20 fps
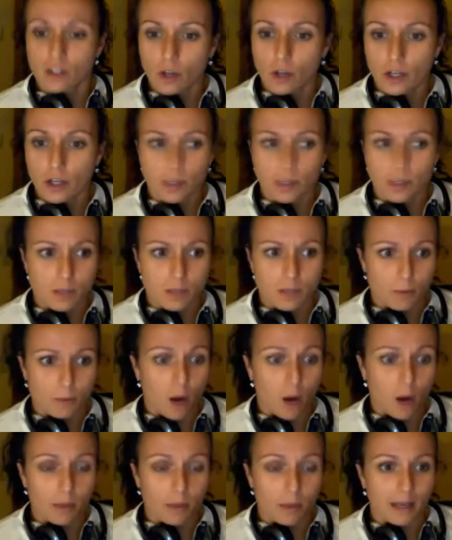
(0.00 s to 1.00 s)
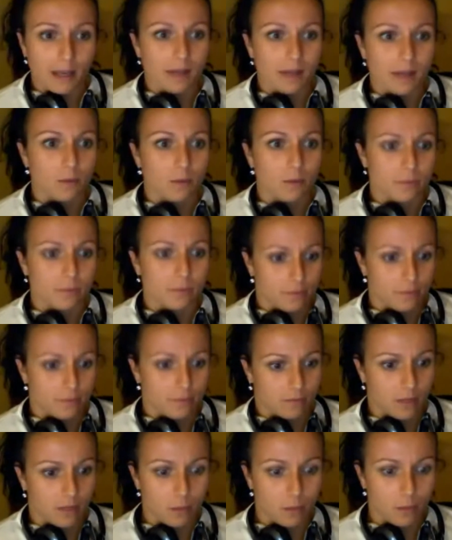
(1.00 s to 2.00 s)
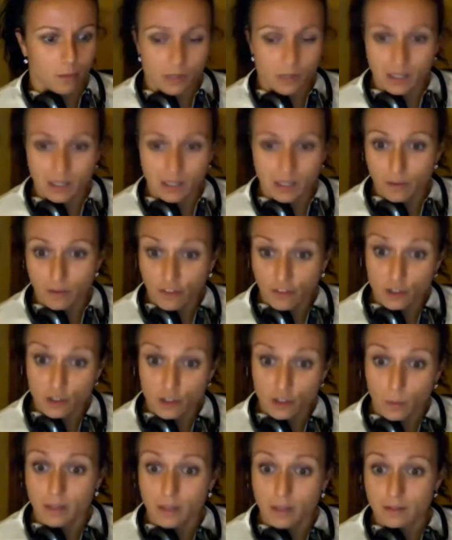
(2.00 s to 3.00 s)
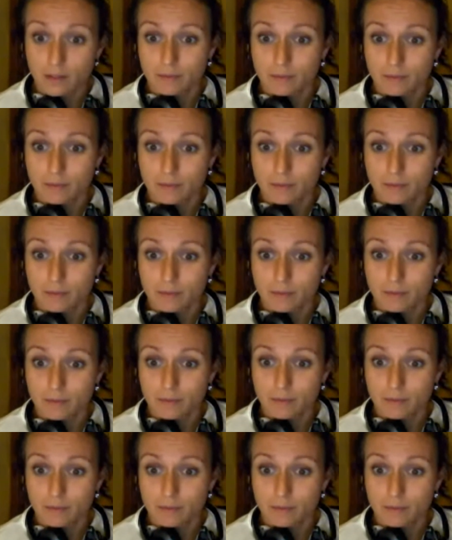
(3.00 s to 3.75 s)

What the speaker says: when they started, it was probably like, wasn't it the first one?